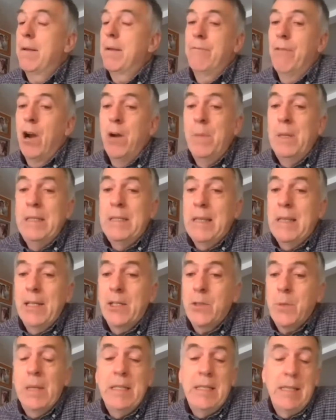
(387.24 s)
Romans
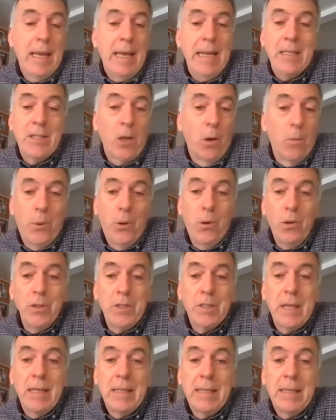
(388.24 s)
8:28 so Paul
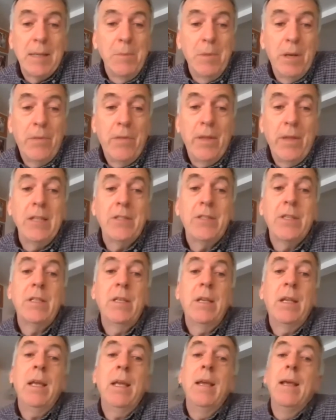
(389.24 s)
says similar things
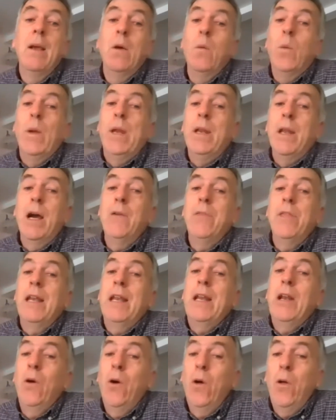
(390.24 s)
doesn't he we know that
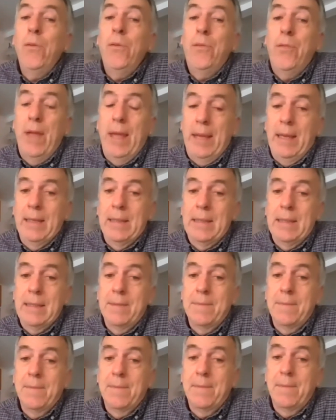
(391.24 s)
in all things
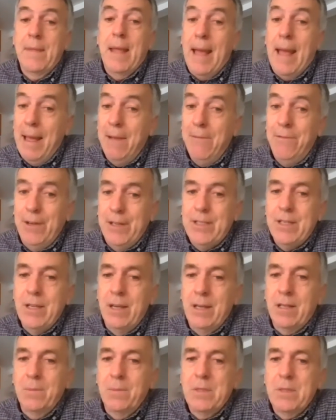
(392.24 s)
every
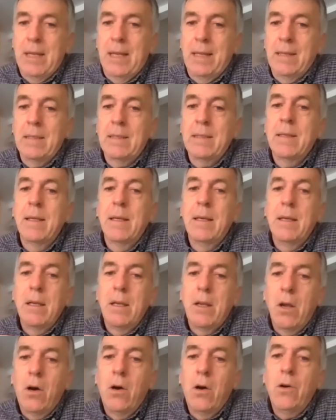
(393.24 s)
circumstance
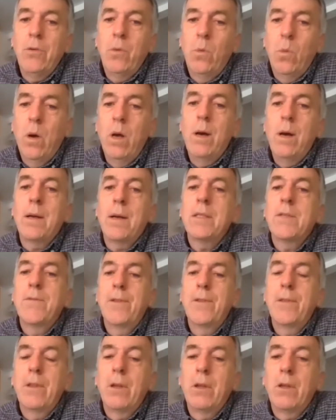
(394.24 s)
God works
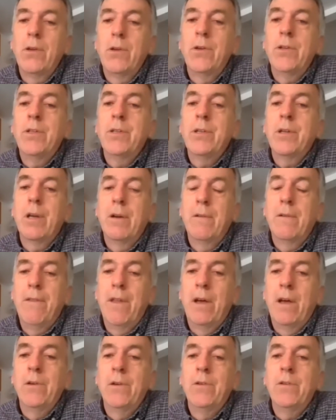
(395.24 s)
for the good of
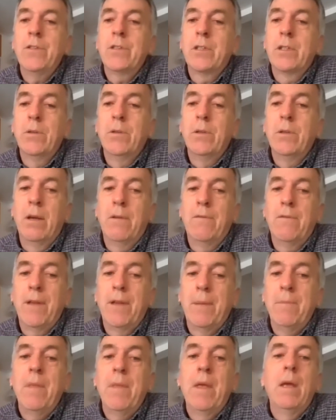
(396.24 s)
those who love
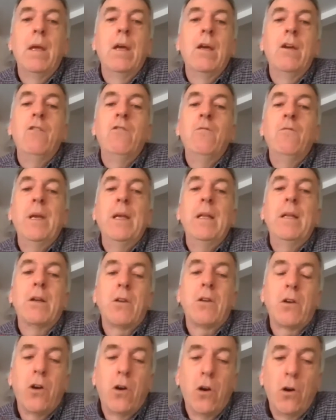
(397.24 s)
him who've been
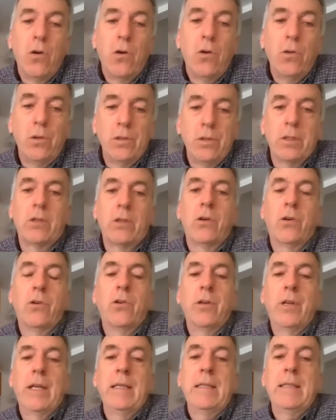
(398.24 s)
called
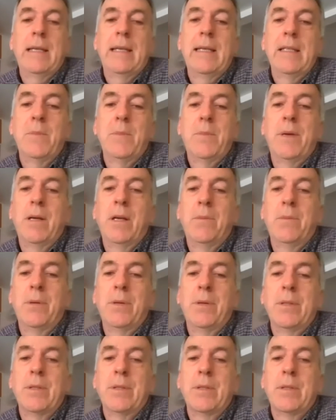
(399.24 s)
according to his
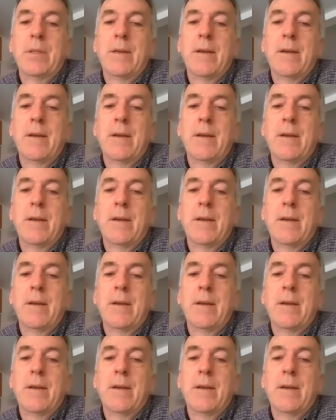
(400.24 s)
purpose